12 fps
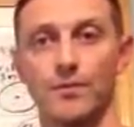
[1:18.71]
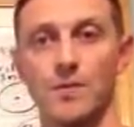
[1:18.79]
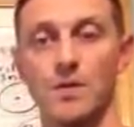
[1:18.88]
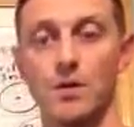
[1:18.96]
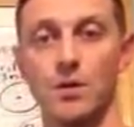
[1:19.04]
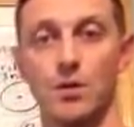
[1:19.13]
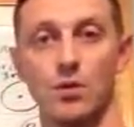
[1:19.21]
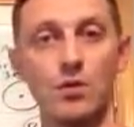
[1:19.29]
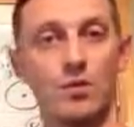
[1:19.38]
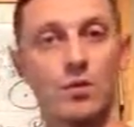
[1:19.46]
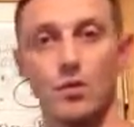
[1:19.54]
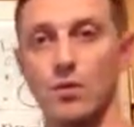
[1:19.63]
So,
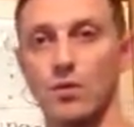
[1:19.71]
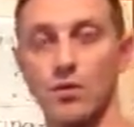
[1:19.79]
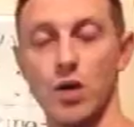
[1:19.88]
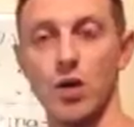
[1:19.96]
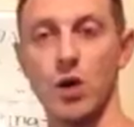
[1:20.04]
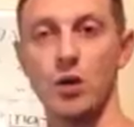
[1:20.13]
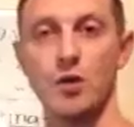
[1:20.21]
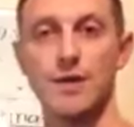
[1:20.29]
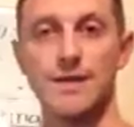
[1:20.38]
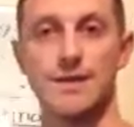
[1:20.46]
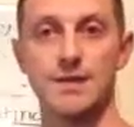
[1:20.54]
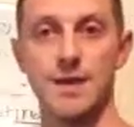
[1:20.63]

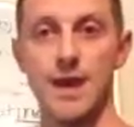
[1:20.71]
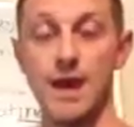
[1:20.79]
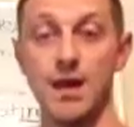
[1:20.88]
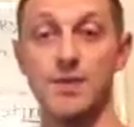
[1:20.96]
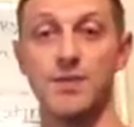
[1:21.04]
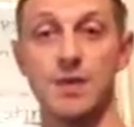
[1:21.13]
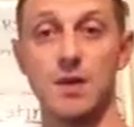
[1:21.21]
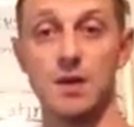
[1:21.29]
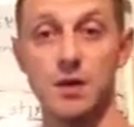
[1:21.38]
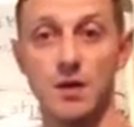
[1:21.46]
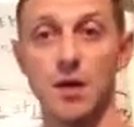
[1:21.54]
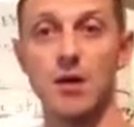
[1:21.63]
regardless, 90% of
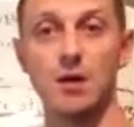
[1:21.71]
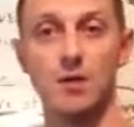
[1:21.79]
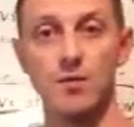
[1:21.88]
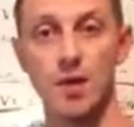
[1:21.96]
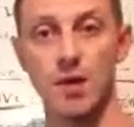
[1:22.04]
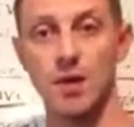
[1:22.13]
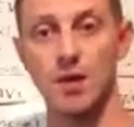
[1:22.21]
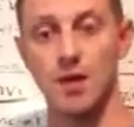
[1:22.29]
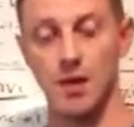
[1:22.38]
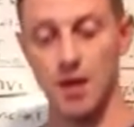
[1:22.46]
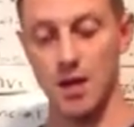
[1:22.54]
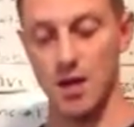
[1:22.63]
their income
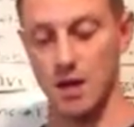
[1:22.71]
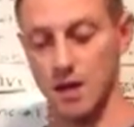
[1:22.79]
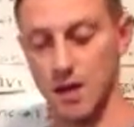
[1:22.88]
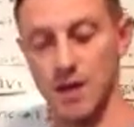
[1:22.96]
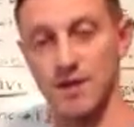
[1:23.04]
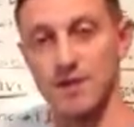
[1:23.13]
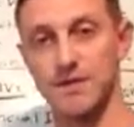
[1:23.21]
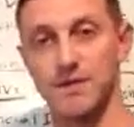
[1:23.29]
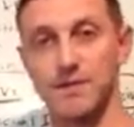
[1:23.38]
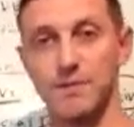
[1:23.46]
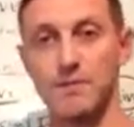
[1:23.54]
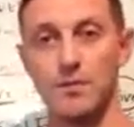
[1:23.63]
is
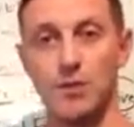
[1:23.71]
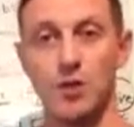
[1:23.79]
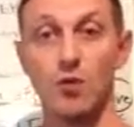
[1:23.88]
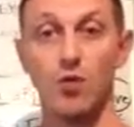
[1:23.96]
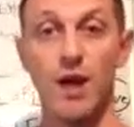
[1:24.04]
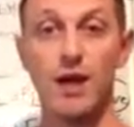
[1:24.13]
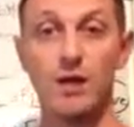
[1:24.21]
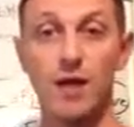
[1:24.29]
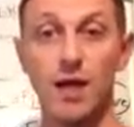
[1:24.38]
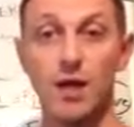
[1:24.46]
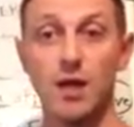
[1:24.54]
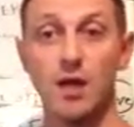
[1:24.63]

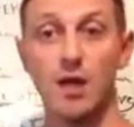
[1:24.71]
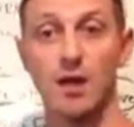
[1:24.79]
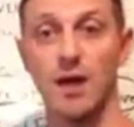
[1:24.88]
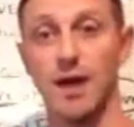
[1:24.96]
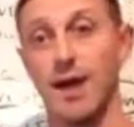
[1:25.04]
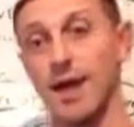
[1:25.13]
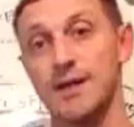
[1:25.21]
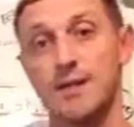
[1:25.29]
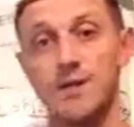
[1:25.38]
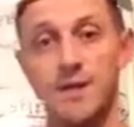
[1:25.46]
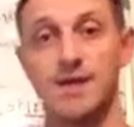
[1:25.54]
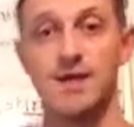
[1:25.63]
regulated and has
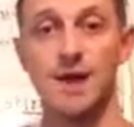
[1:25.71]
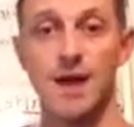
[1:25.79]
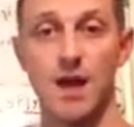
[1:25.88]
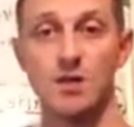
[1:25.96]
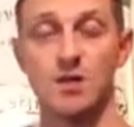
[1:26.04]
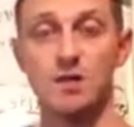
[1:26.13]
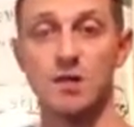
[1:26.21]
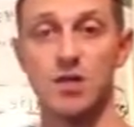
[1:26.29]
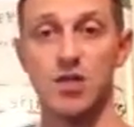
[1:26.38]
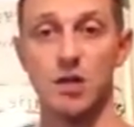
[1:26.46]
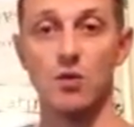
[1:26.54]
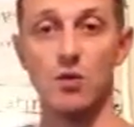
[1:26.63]
to be sent out to the
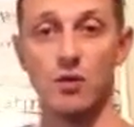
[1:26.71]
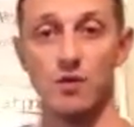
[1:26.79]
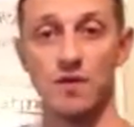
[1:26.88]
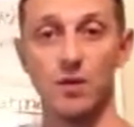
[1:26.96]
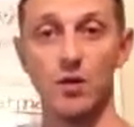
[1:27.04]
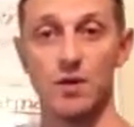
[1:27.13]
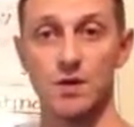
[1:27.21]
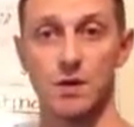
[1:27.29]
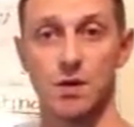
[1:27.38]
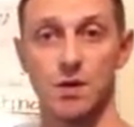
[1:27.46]
shareholders first.